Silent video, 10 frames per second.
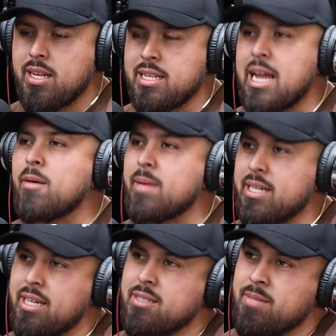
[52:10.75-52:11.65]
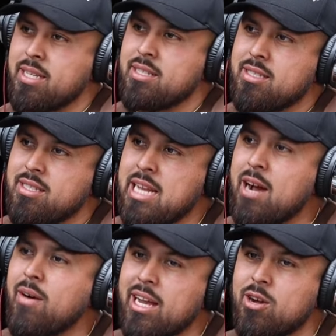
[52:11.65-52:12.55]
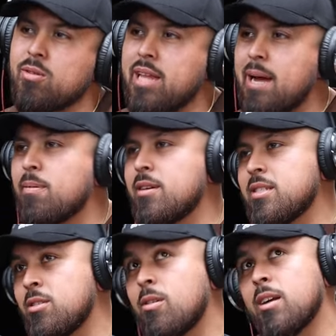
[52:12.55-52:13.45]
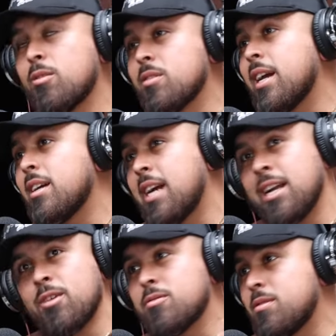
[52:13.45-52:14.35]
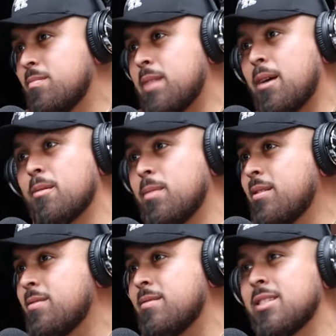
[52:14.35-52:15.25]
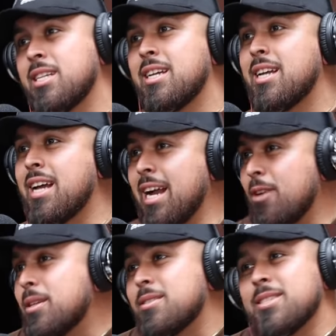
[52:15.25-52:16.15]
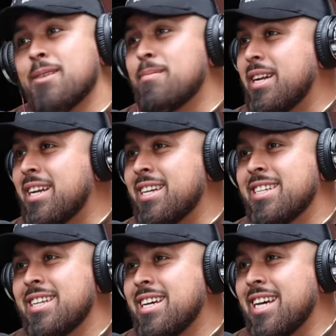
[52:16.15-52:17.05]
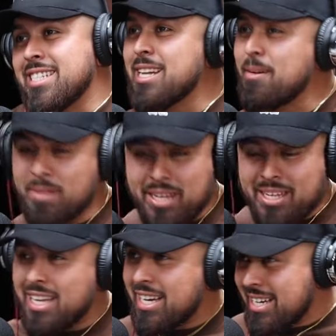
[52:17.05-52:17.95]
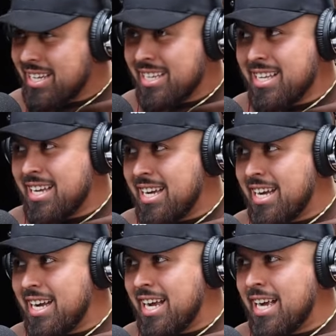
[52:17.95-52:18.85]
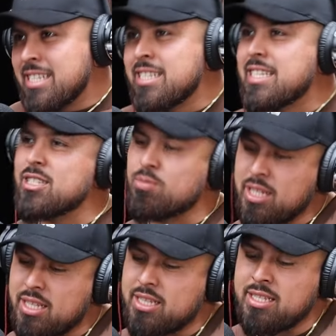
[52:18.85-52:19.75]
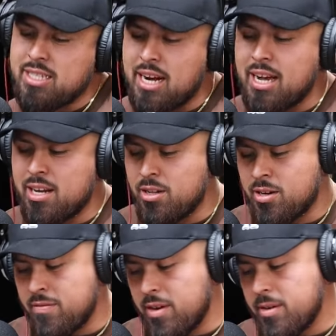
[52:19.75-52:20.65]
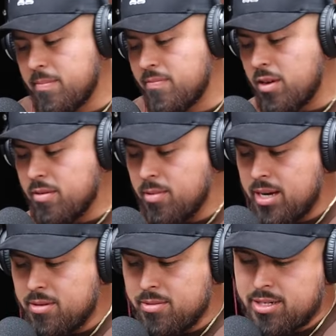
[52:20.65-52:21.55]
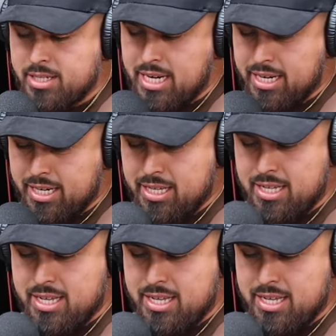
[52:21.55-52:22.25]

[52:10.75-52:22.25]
Now my day's made now I owe that person or I owe that I owe power above. I owe it to somebody. It is not me. Like I think that's one of the things that I had to learn very, very well, where was like